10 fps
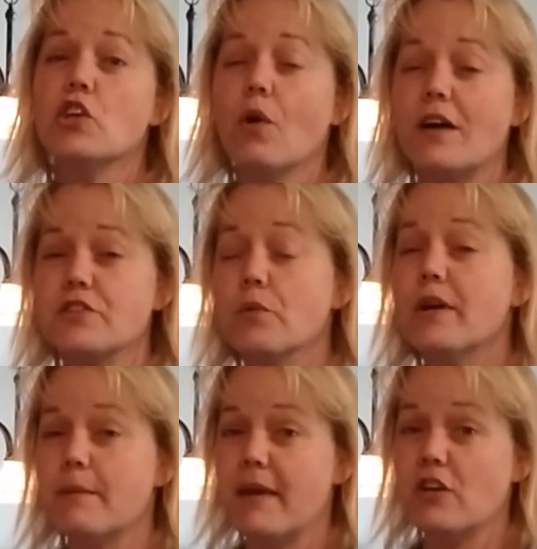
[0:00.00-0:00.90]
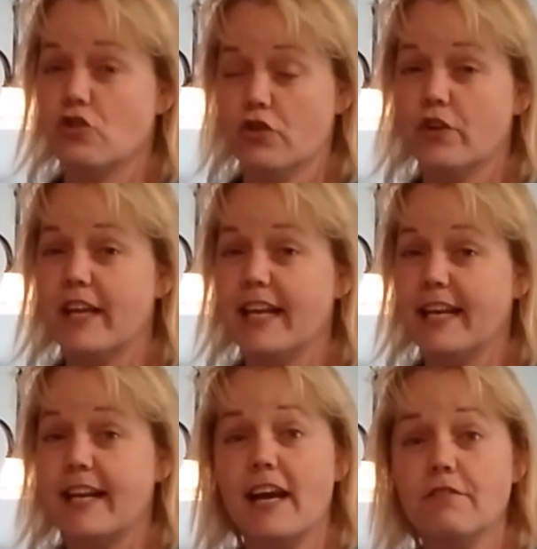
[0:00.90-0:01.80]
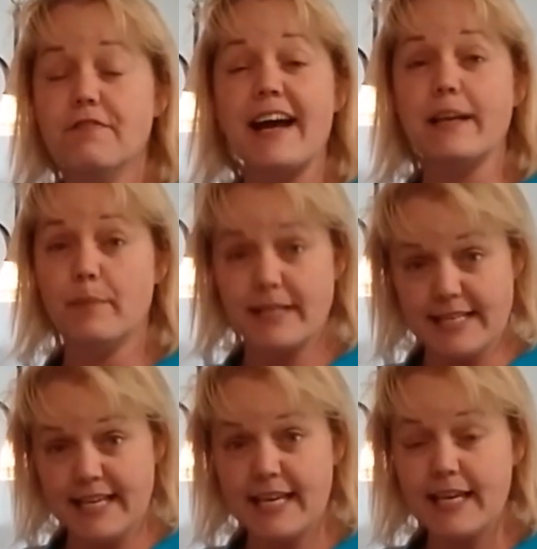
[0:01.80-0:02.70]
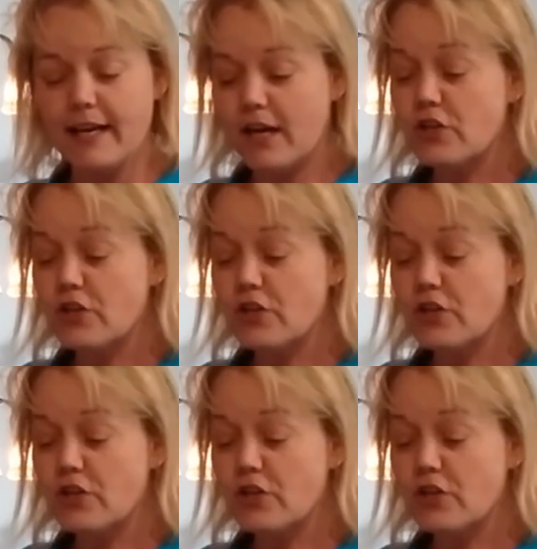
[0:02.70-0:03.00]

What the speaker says: you also want to make sure they're getting enough vitamin D.